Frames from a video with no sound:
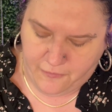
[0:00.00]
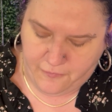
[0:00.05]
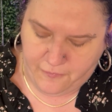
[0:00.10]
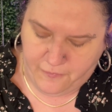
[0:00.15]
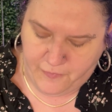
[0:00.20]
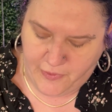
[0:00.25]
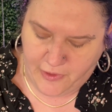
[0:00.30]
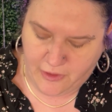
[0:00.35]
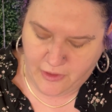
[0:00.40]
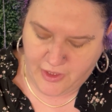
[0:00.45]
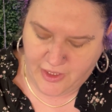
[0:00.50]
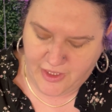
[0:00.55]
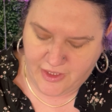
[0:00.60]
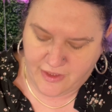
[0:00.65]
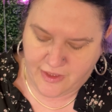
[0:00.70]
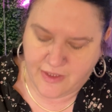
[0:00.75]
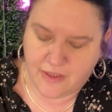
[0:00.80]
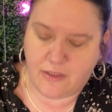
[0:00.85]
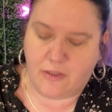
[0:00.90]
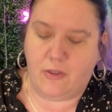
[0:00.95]

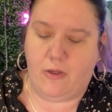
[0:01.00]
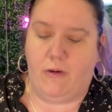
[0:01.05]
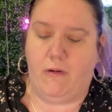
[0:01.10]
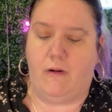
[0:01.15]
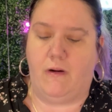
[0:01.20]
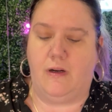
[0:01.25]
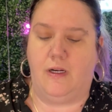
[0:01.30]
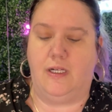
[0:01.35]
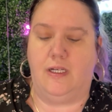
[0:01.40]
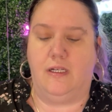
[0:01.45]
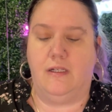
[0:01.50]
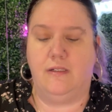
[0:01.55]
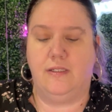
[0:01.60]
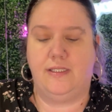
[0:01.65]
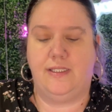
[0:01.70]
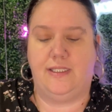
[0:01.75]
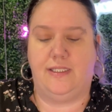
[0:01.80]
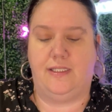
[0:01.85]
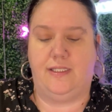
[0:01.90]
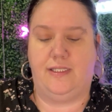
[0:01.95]
Fearless Coral.
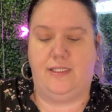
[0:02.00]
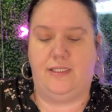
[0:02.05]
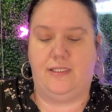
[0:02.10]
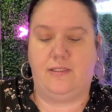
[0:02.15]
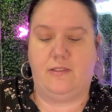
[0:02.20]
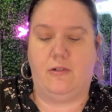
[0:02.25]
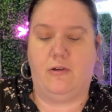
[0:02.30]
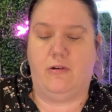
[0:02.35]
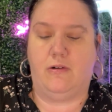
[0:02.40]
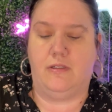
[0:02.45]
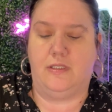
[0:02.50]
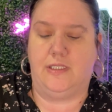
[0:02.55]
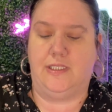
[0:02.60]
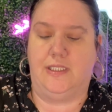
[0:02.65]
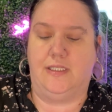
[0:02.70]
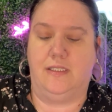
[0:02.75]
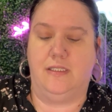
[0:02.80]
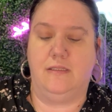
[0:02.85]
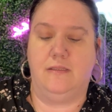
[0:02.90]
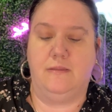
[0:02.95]
So this is
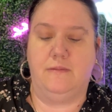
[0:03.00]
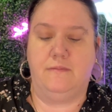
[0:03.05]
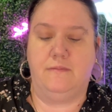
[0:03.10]
Coral,